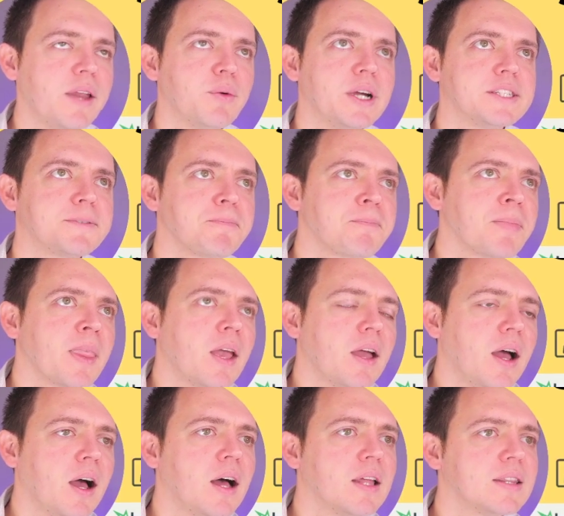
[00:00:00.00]
anyways,
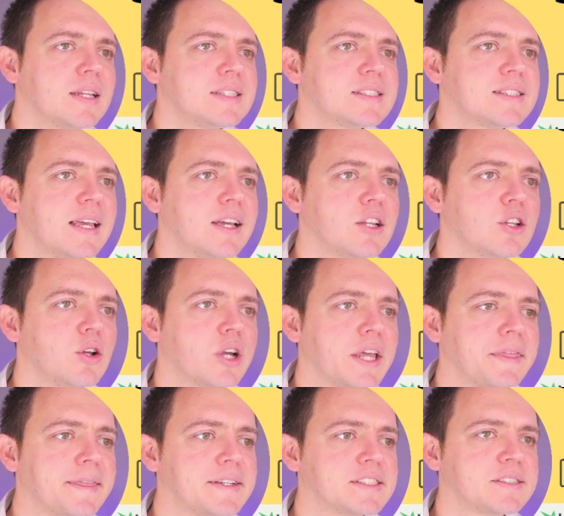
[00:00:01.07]
uh, let's take a look
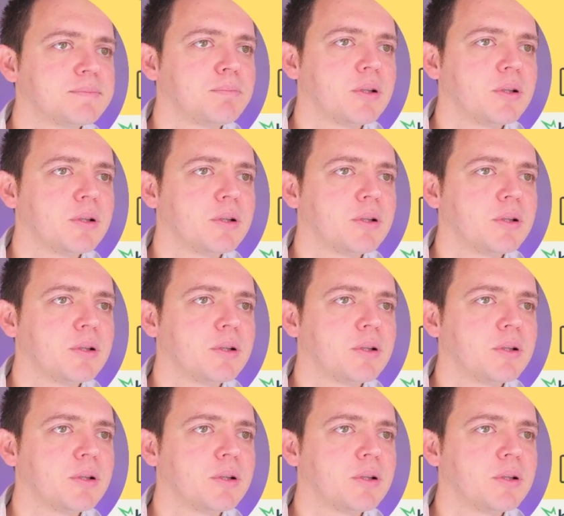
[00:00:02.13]
at this